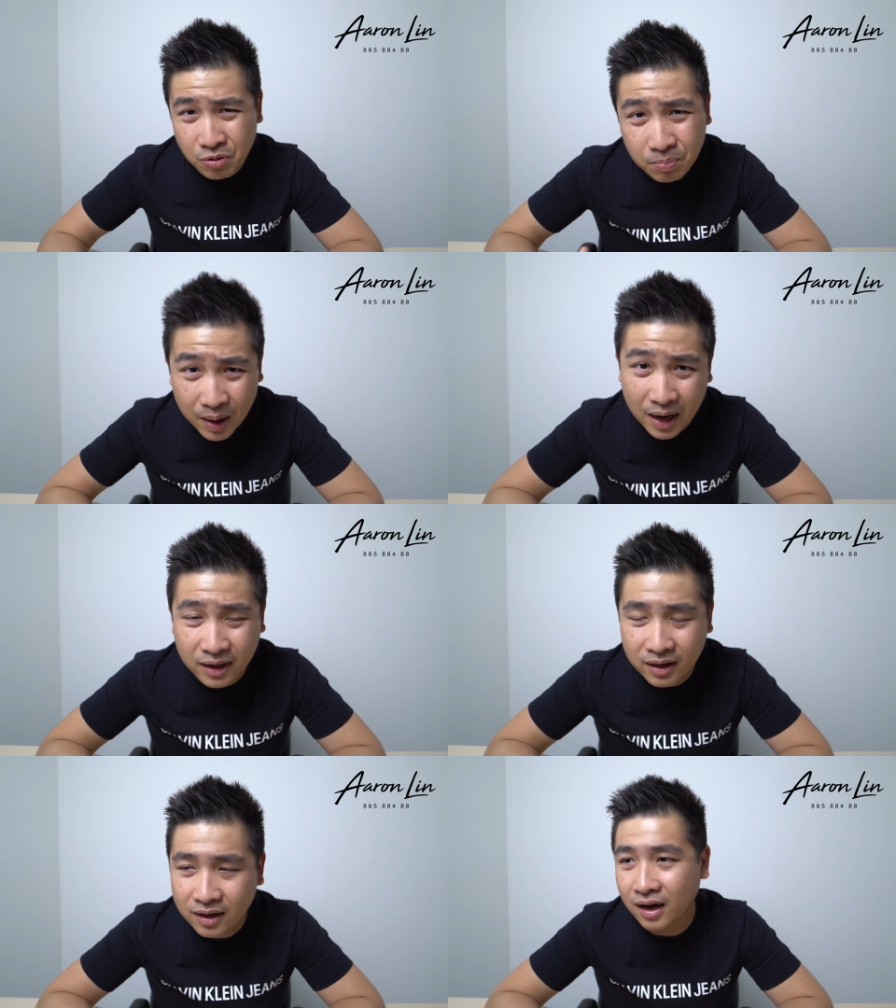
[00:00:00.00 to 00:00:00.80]
you buy,
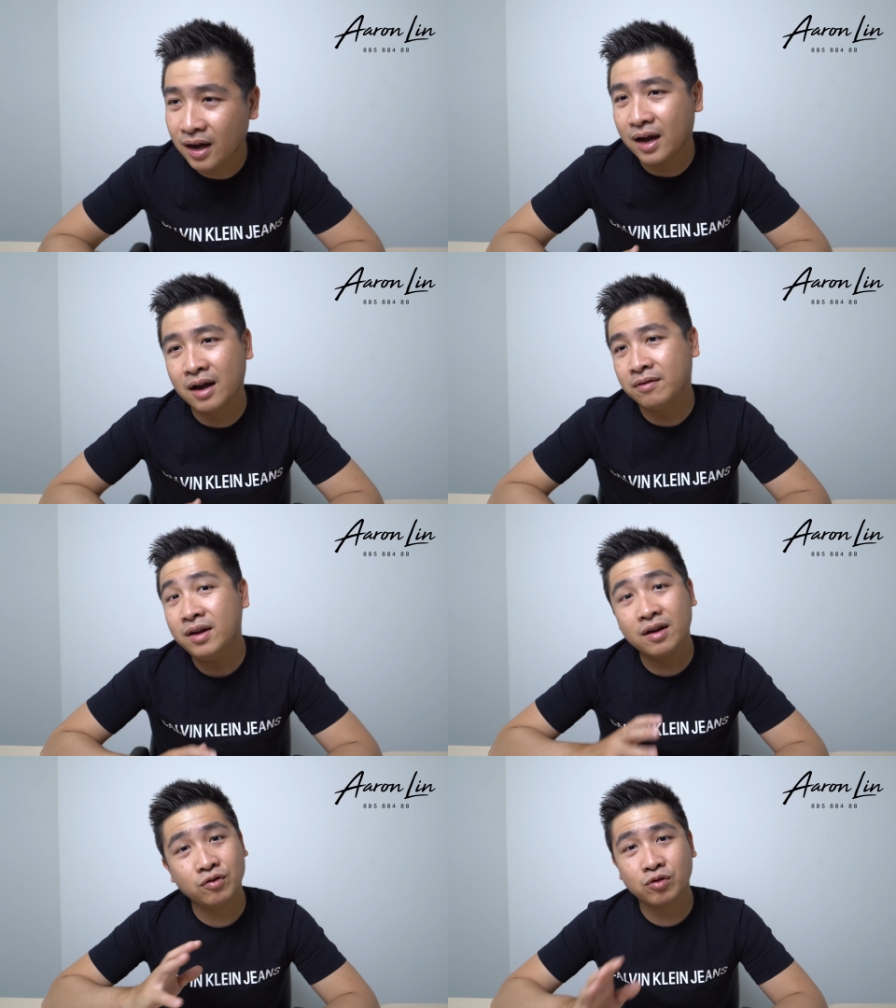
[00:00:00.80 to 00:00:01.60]
I really
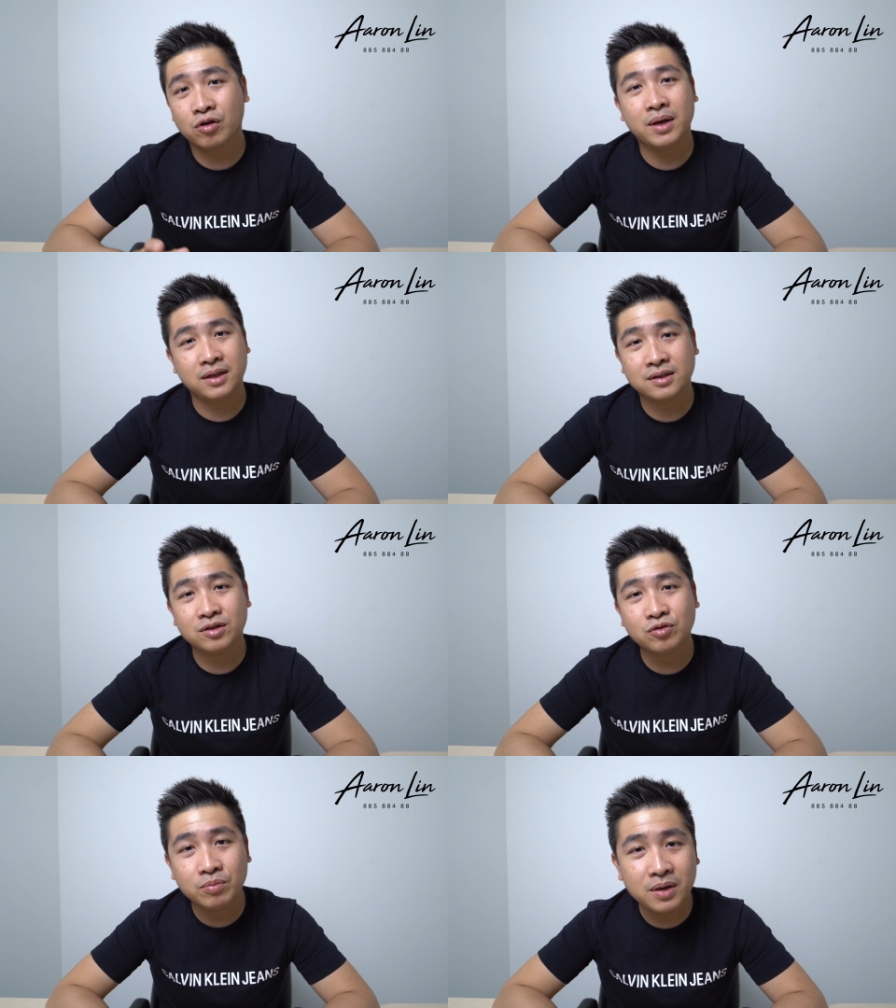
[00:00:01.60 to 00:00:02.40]
have no comments.
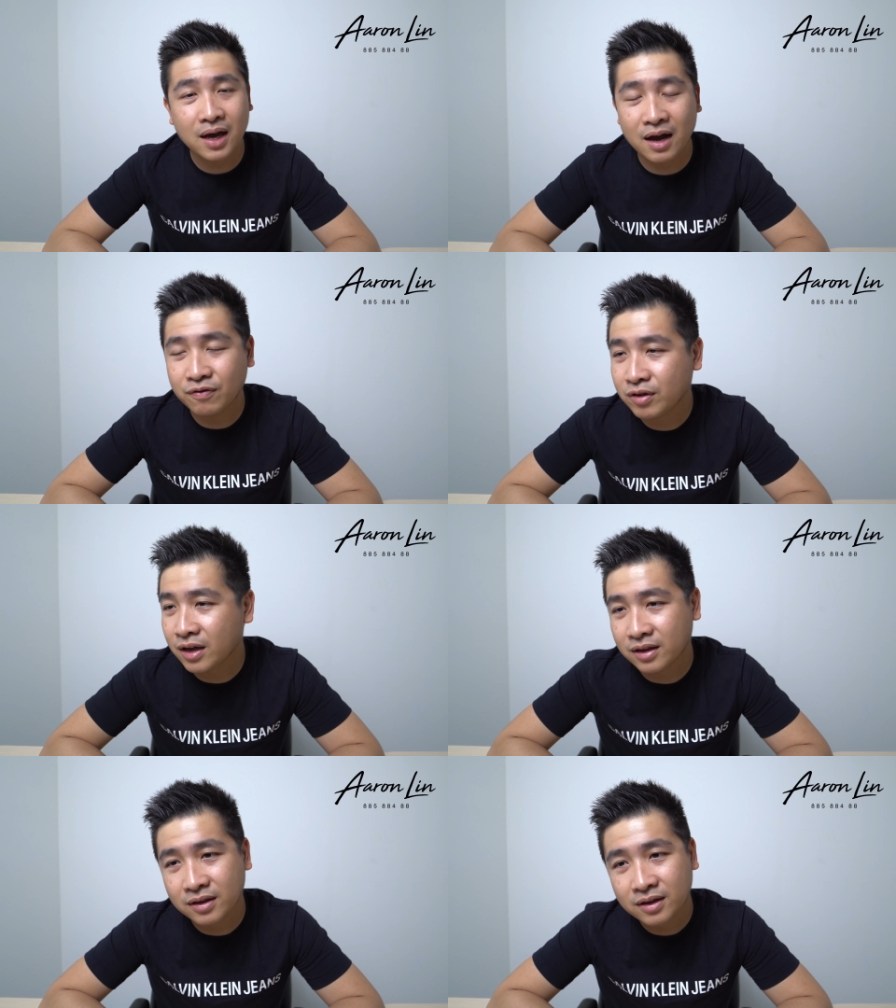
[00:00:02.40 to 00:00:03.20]
To me, I feel that,